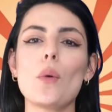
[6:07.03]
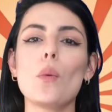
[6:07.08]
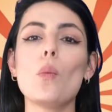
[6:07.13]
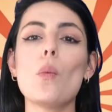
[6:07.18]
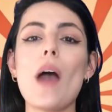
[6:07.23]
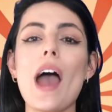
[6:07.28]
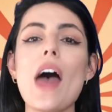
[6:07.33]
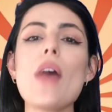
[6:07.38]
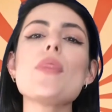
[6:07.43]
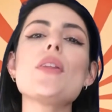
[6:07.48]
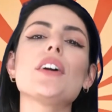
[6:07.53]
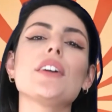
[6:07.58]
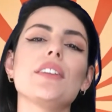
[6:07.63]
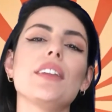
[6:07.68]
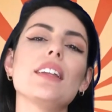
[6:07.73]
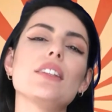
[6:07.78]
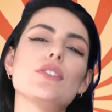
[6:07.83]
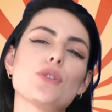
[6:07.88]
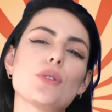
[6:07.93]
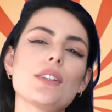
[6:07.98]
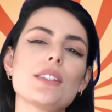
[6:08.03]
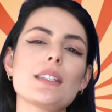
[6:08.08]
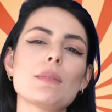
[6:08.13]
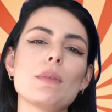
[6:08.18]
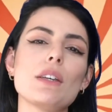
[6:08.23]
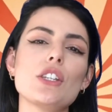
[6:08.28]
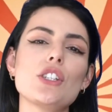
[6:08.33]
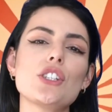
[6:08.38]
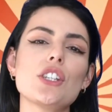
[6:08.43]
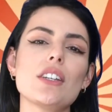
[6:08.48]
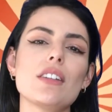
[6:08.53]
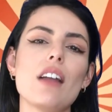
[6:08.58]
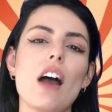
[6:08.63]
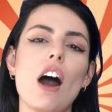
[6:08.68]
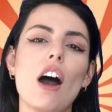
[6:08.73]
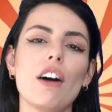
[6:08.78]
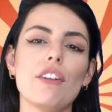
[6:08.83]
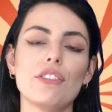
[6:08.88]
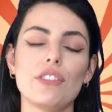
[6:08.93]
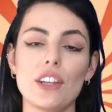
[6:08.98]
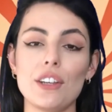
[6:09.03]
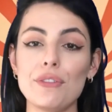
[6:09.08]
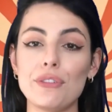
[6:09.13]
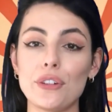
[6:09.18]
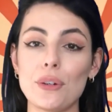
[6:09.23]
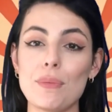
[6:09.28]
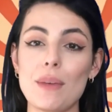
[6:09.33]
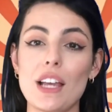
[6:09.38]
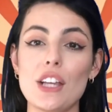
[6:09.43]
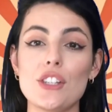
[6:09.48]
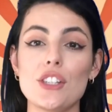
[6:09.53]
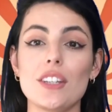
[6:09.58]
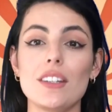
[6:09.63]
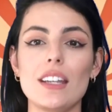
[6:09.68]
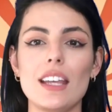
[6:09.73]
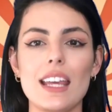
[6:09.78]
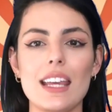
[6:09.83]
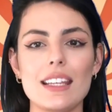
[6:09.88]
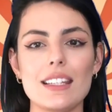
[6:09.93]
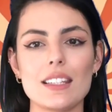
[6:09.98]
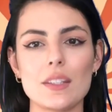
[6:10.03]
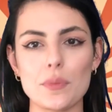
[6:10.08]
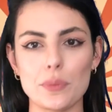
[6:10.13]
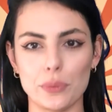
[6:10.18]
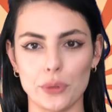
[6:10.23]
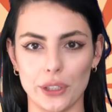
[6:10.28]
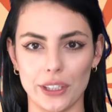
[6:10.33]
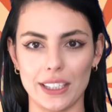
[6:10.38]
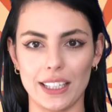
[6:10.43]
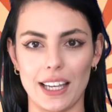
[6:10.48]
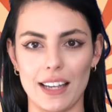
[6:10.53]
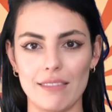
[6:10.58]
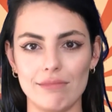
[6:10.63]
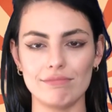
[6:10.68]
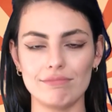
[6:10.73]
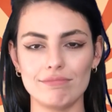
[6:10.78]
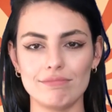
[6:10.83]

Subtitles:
whether the transmission of information is working.